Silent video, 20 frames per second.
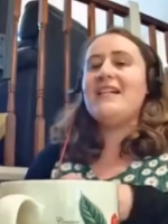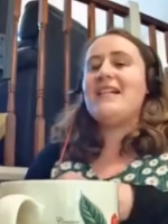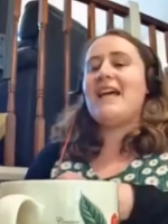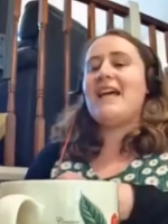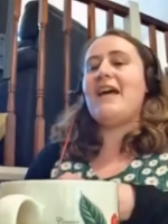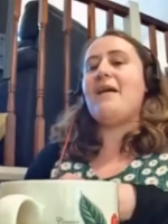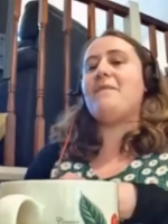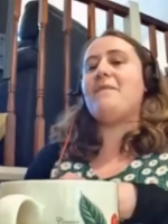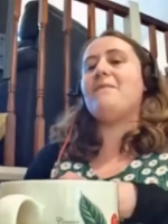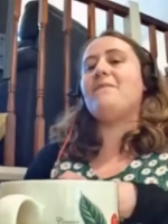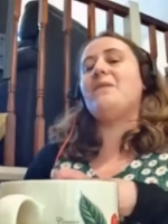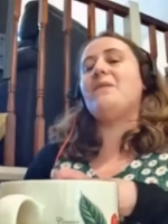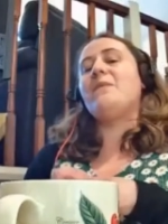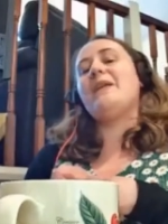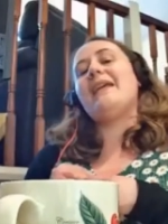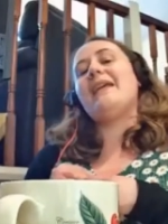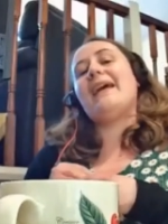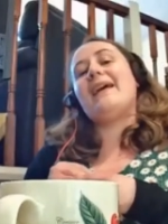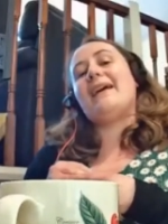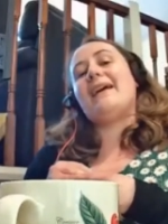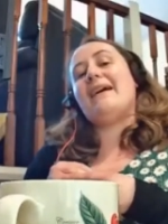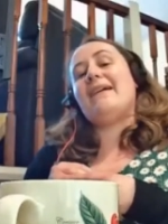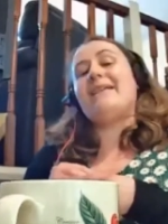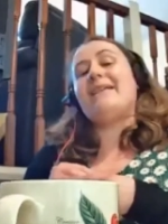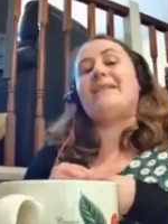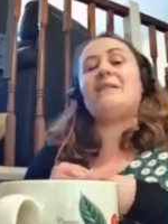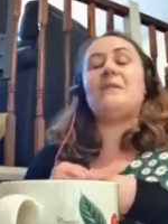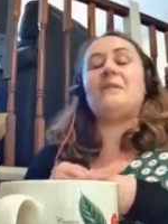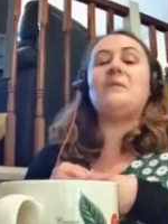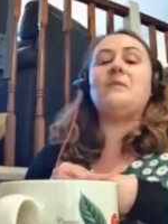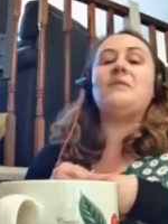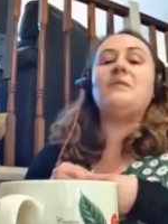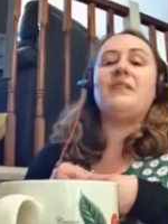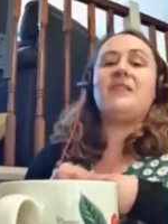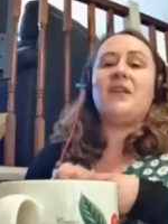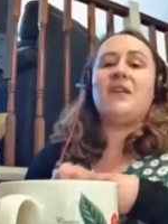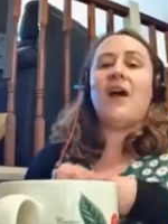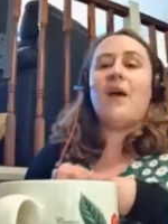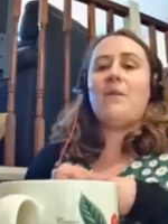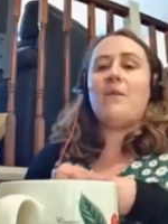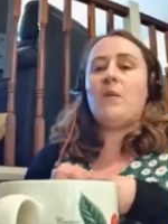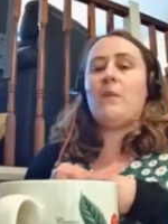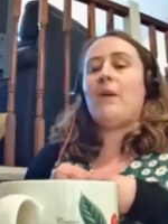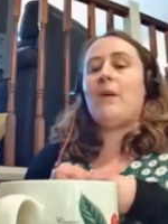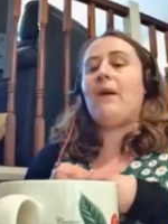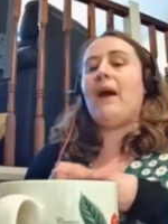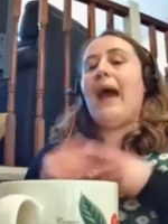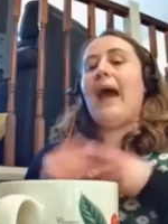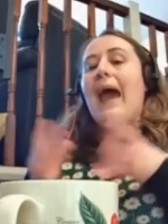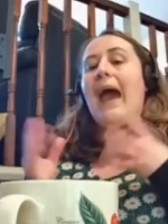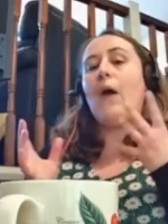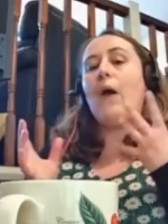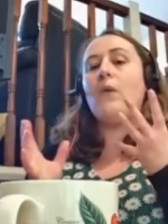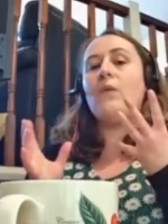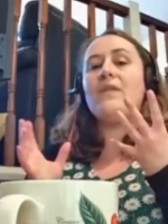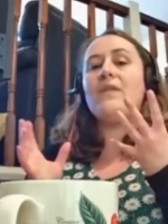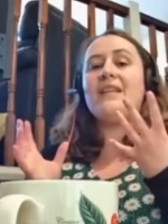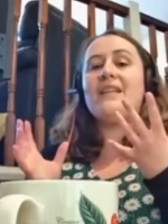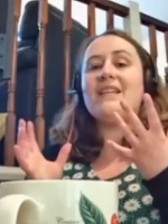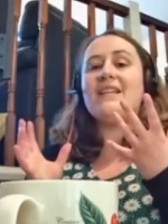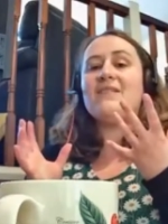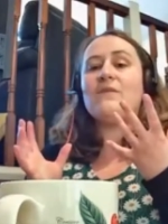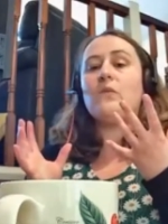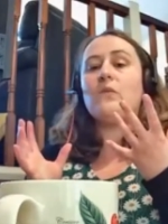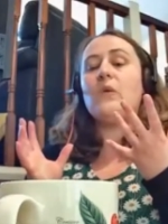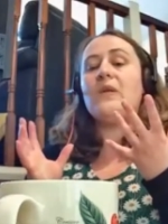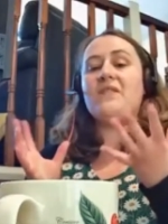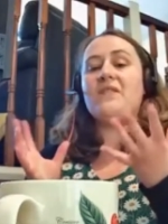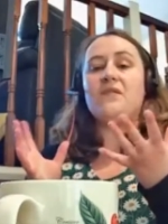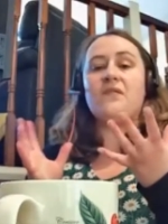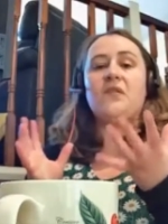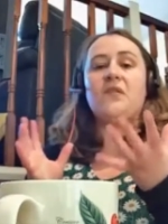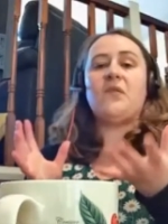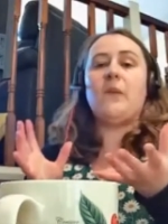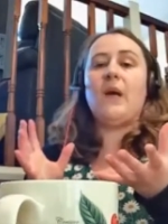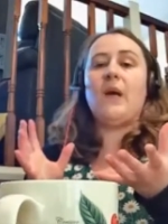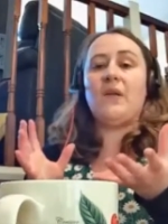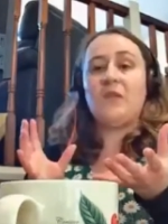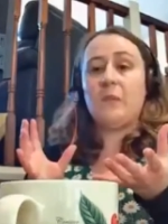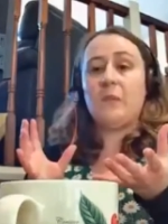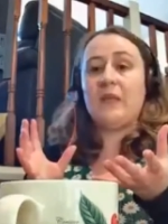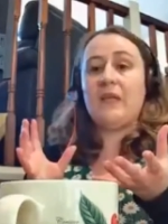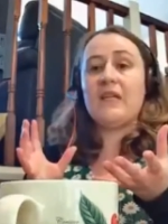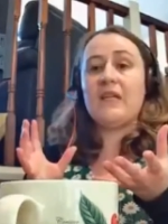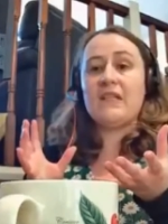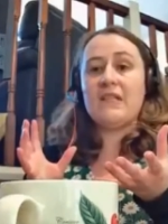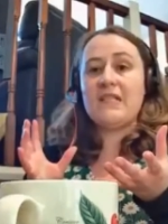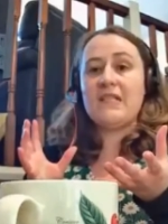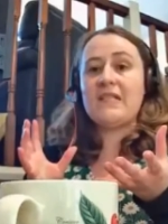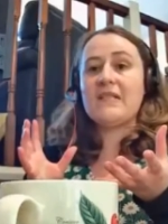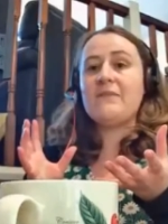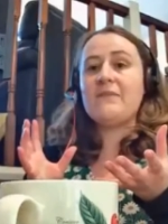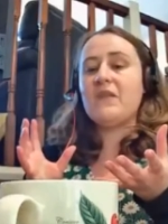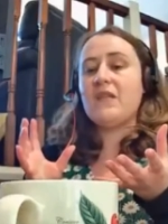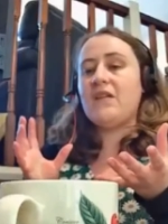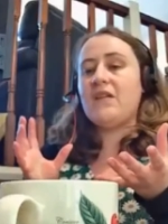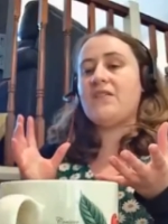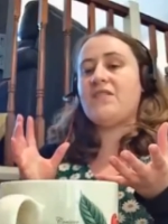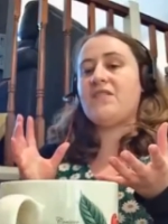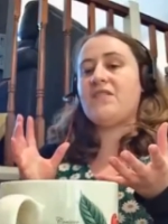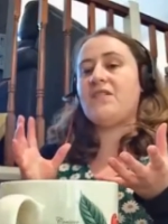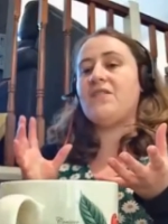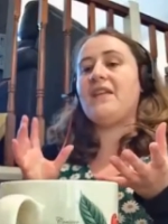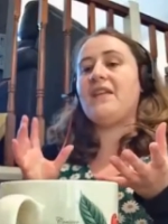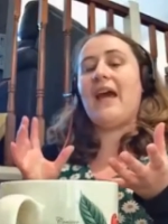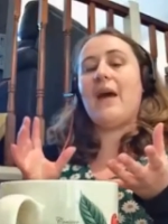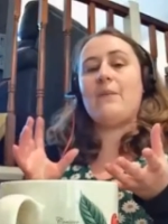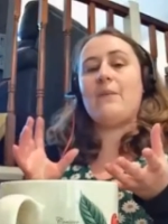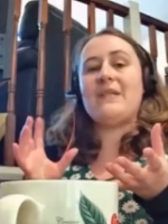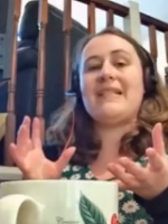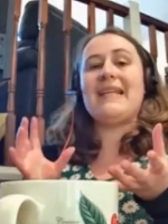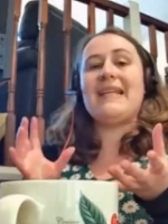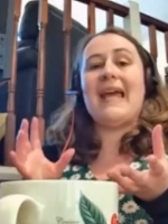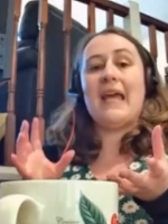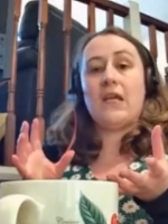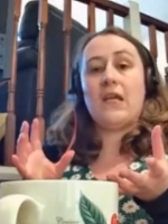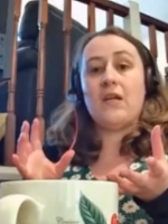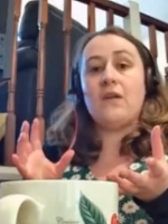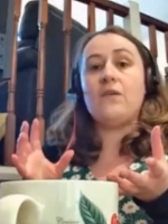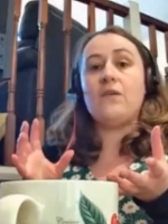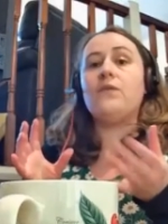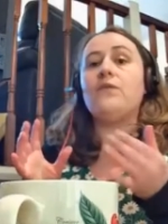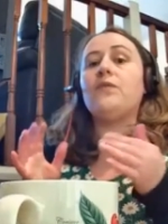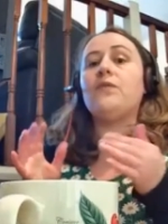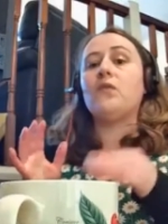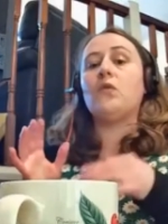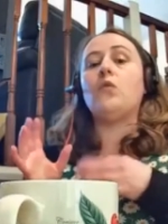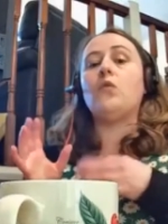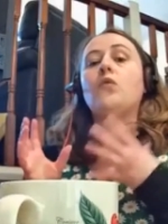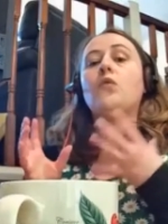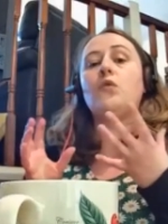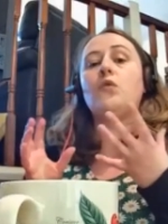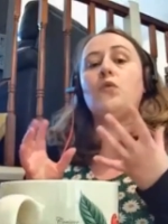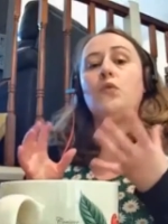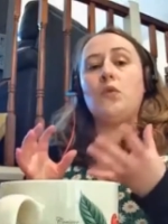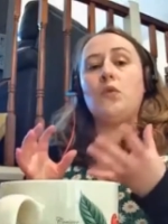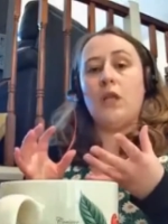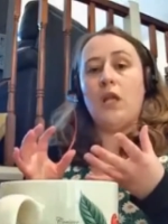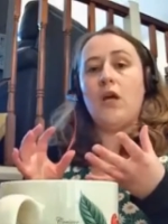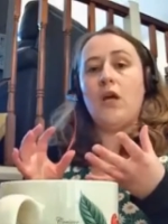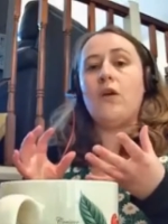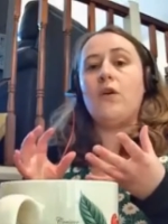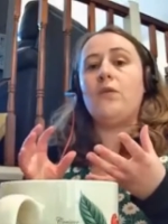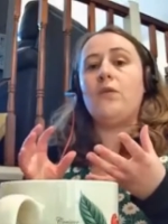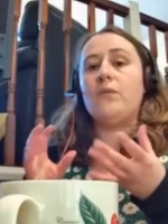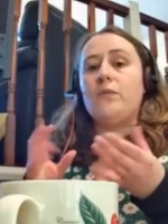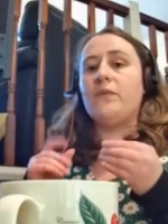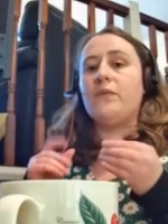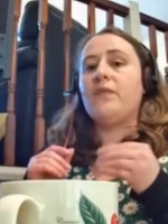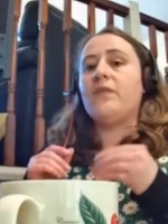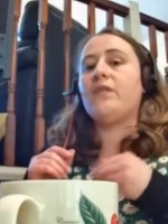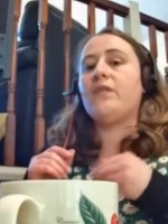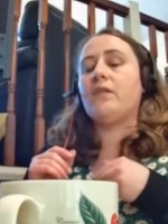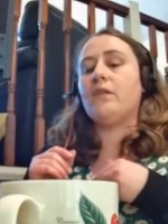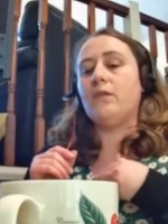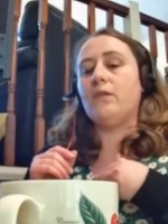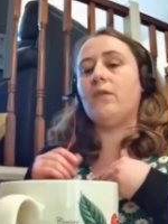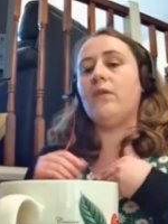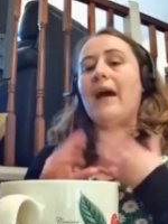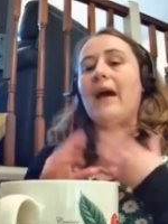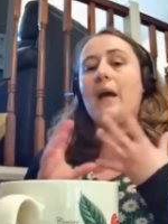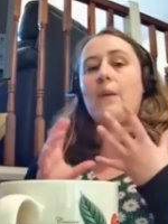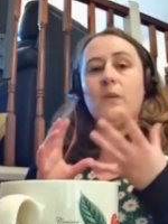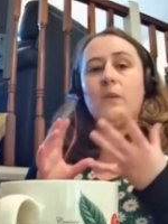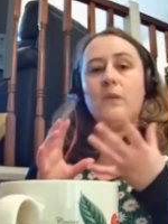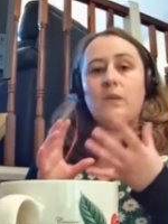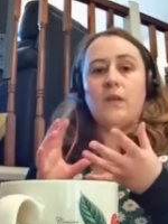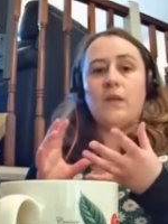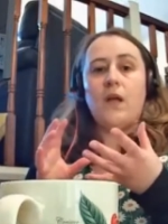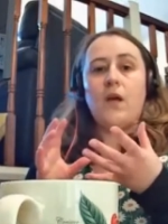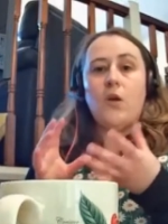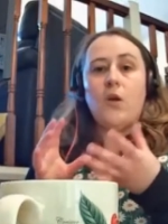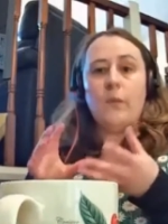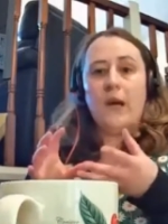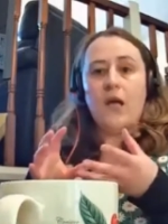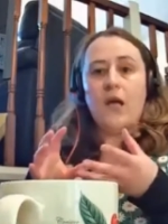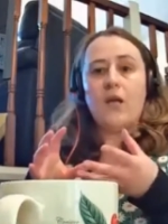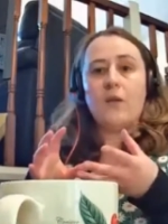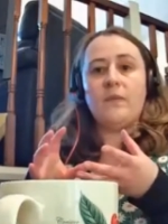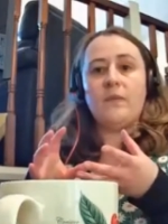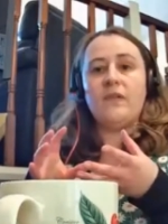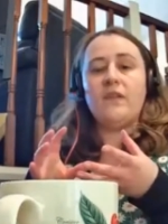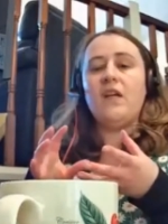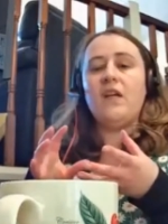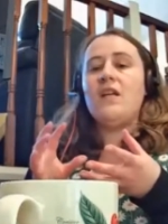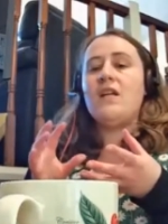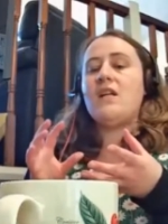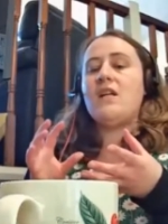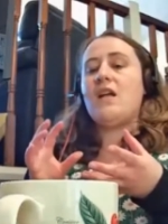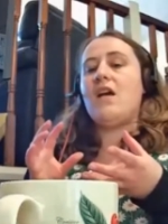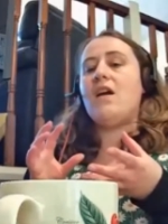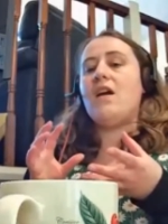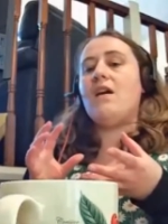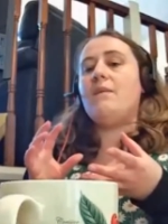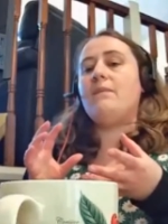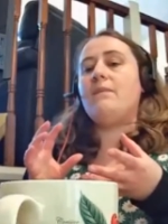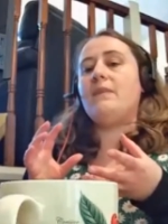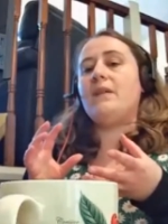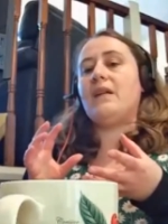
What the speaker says: But we get asked all the time about how these wonderful smart speakers, so the Amazon Echoes or Google Homes or Apple Home Hubs, can